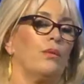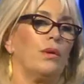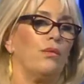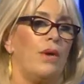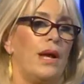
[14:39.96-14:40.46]

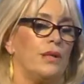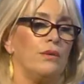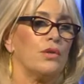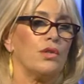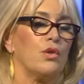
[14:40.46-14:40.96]
we read there
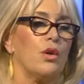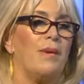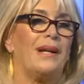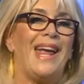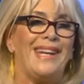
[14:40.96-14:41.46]
was a story
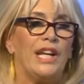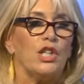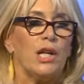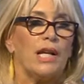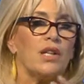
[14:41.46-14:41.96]
about
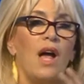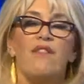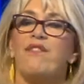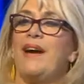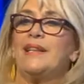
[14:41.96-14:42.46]
NHS
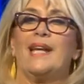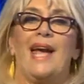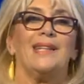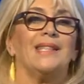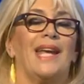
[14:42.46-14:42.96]
fat
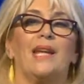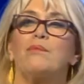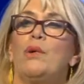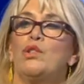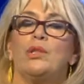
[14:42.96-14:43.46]
cats getting
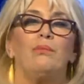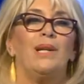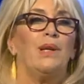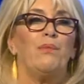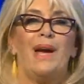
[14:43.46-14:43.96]

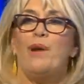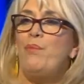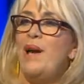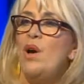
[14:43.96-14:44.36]
multi-million pound payoffs.